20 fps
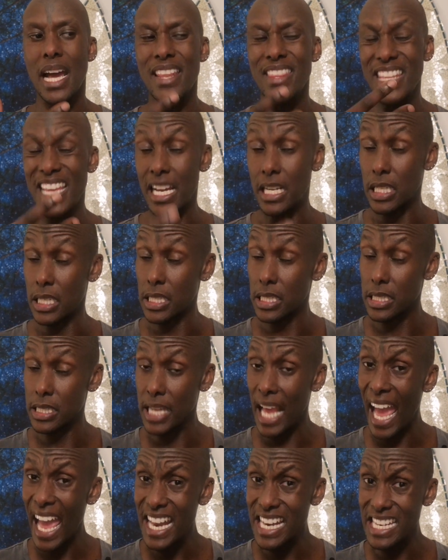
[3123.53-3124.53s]
and the
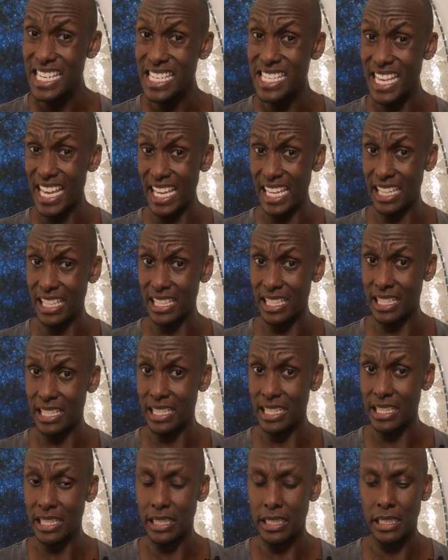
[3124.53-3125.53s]
understanding
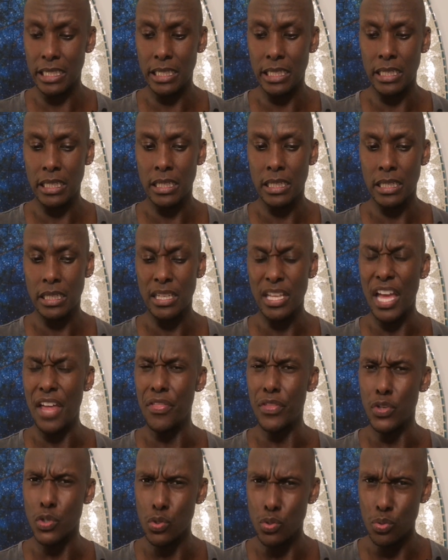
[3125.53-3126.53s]

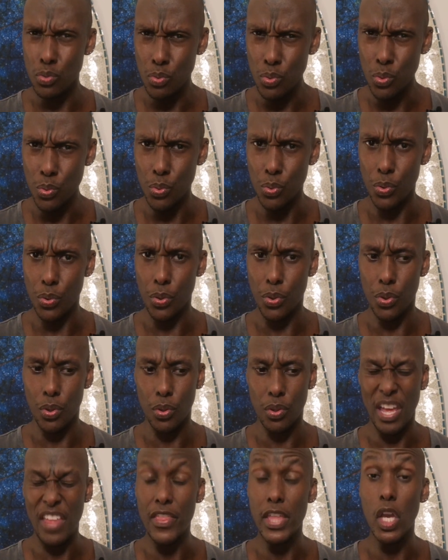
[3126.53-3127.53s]
and the truth
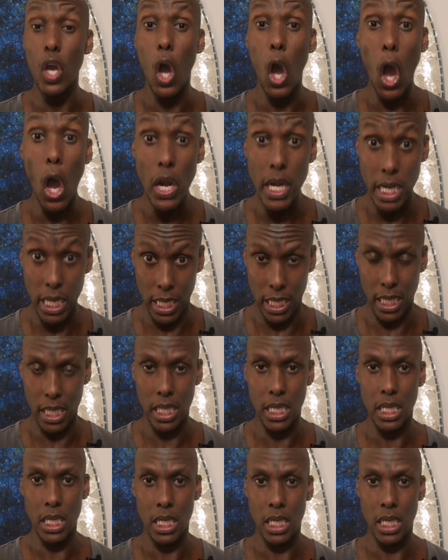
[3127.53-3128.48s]
and the honor